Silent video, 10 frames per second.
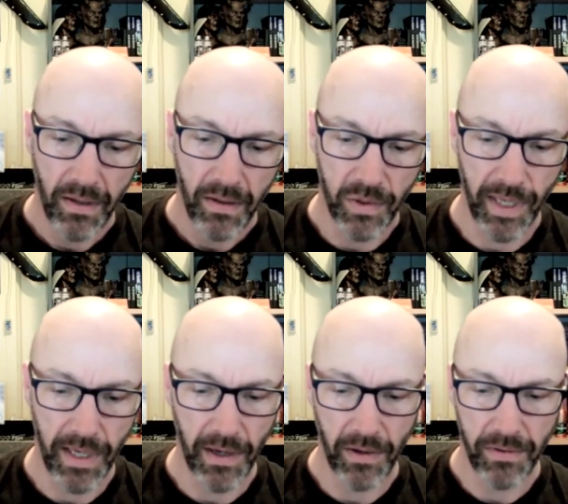The twin
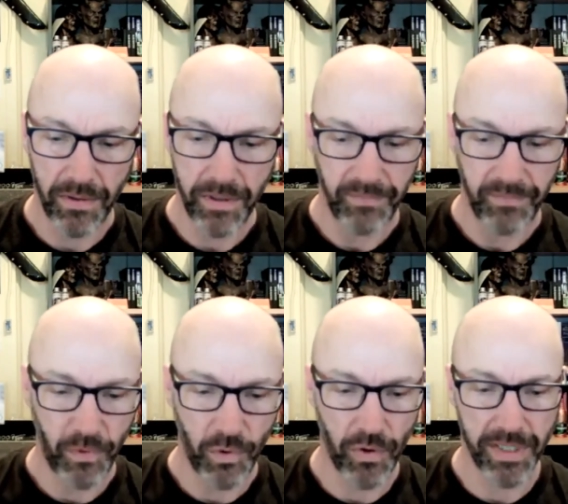girls,
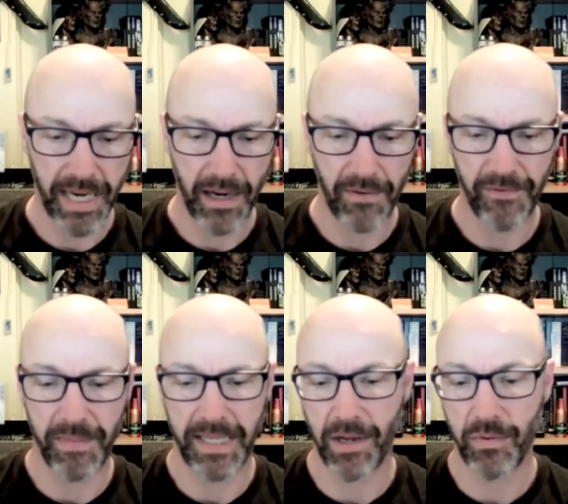4 doors down from
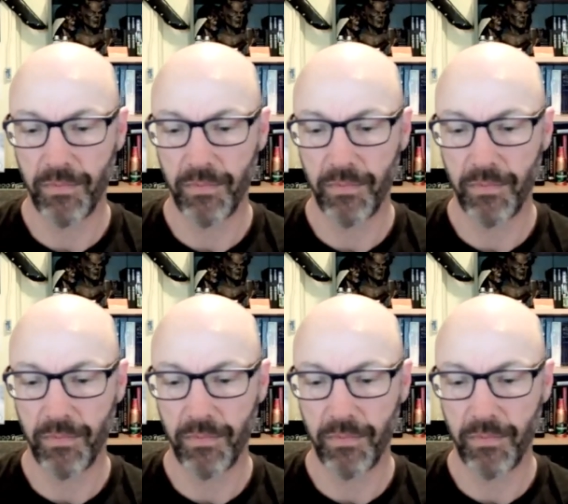his house,